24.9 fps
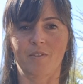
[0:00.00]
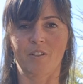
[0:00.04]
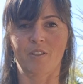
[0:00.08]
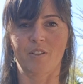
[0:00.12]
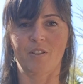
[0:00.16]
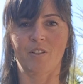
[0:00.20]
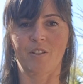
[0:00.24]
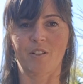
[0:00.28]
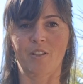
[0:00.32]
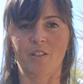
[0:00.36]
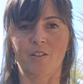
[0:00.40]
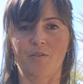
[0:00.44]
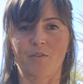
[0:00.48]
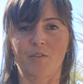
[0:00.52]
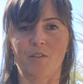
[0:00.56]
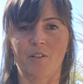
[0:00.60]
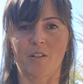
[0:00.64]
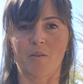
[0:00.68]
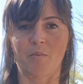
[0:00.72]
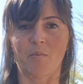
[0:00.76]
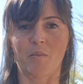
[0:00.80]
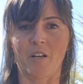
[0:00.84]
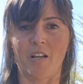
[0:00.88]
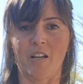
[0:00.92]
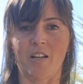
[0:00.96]
And see if you
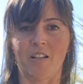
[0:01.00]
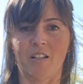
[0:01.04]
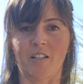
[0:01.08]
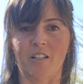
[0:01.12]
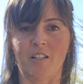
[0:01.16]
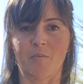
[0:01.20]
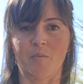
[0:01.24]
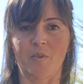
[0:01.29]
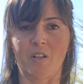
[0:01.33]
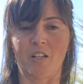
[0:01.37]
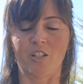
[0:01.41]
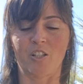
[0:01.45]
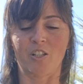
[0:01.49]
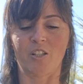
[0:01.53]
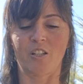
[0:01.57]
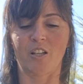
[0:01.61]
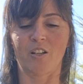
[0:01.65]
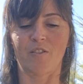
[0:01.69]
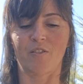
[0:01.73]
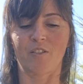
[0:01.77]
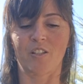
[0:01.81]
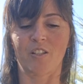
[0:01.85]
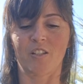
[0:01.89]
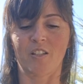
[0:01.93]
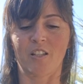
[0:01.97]
can make an
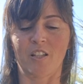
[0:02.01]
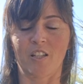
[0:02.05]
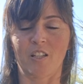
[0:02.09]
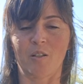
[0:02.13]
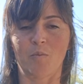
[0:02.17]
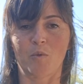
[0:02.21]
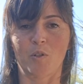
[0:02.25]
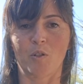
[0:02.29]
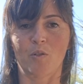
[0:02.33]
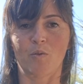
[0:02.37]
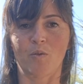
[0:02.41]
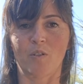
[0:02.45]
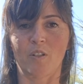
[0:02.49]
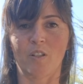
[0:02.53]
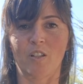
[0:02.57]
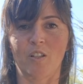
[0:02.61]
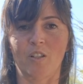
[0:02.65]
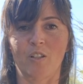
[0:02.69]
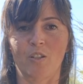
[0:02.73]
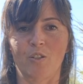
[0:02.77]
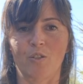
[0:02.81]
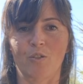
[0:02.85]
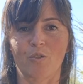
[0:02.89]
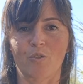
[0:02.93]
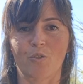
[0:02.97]
imaginary stick in
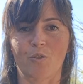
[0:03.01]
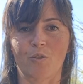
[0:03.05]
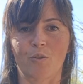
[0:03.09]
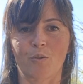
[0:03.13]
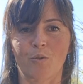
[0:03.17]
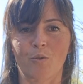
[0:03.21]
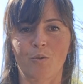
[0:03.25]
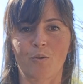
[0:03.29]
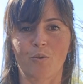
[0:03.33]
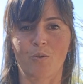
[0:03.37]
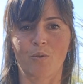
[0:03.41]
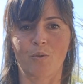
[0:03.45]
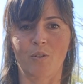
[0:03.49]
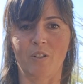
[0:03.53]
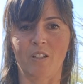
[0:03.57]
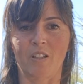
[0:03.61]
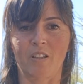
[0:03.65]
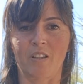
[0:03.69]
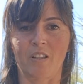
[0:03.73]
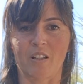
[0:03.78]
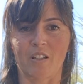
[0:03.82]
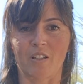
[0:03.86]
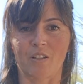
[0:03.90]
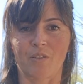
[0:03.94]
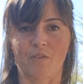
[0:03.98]
between your two
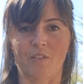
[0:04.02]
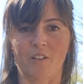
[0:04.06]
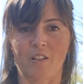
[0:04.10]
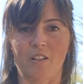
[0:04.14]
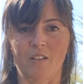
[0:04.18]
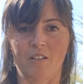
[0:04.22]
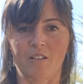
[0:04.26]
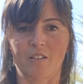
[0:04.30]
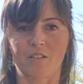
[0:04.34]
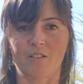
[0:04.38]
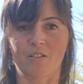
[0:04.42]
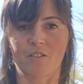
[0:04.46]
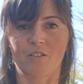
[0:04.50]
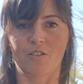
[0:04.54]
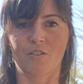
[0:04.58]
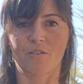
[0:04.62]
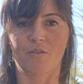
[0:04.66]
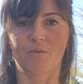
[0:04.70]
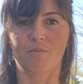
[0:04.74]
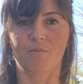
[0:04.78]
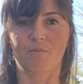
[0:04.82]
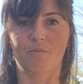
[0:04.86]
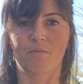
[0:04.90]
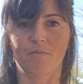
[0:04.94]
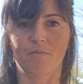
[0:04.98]
index fingers.